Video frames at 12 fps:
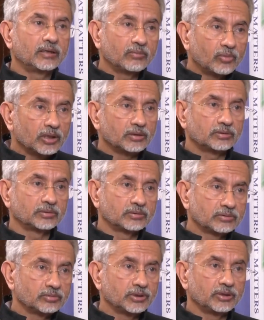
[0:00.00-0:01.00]
world,
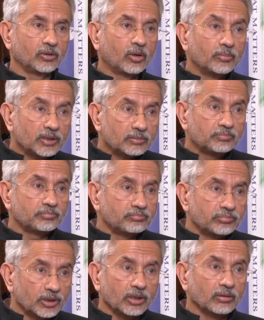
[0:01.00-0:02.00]
to the normal,
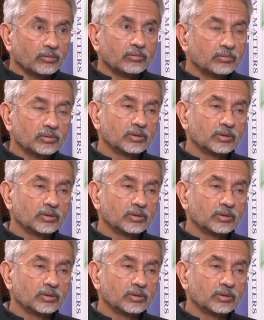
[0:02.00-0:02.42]
you know,